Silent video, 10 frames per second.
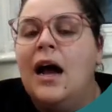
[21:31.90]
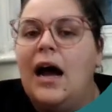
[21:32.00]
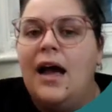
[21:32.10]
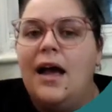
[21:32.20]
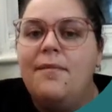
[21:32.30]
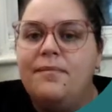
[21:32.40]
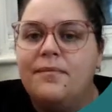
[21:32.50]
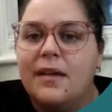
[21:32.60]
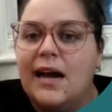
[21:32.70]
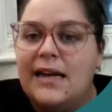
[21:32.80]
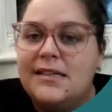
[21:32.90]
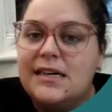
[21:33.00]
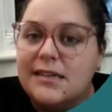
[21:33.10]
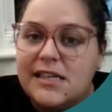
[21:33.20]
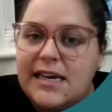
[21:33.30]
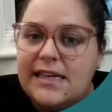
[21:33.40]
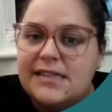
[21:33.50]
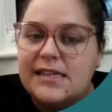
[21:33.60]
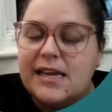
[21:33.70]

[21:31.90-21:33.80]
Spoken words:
And Duchess